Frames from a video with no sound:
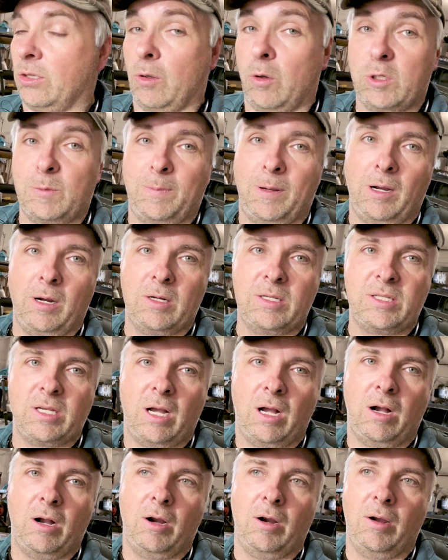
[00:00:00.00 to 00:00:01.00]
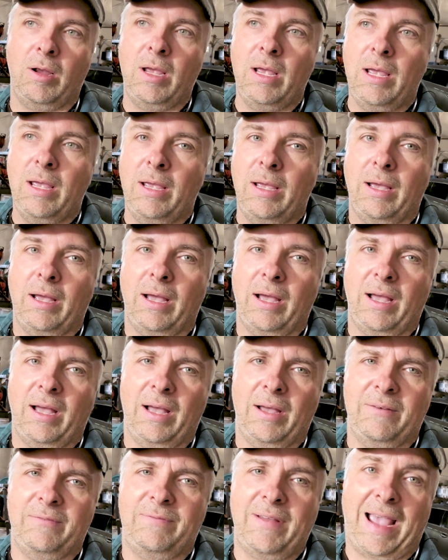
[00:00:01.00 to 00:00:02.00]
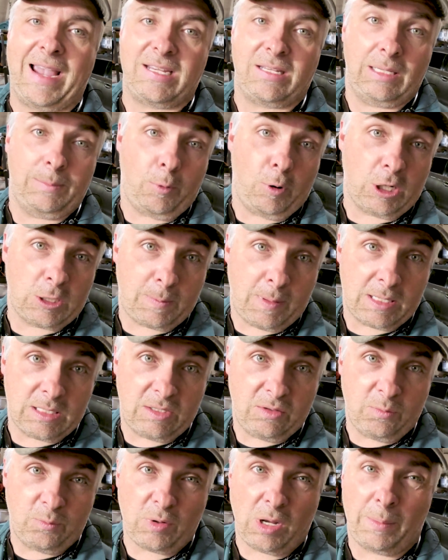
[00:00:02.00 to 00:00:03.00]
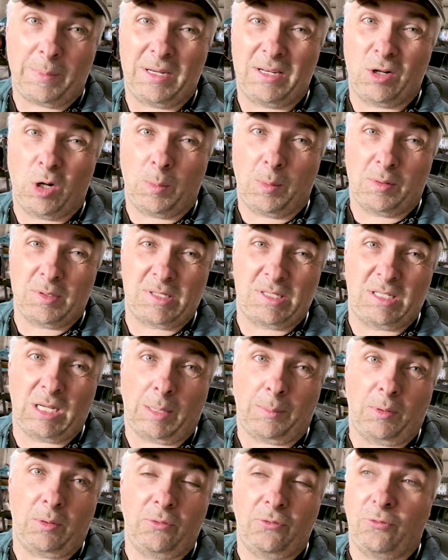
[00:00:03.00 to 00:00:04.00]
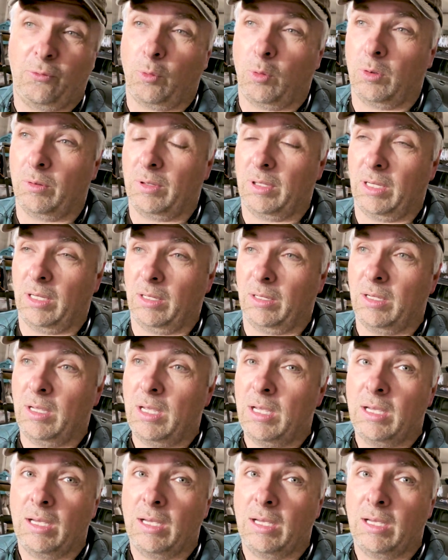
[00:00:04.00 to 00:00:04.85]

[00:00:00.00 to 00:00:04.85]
Those parts are vastly more expensive, probably almost double for the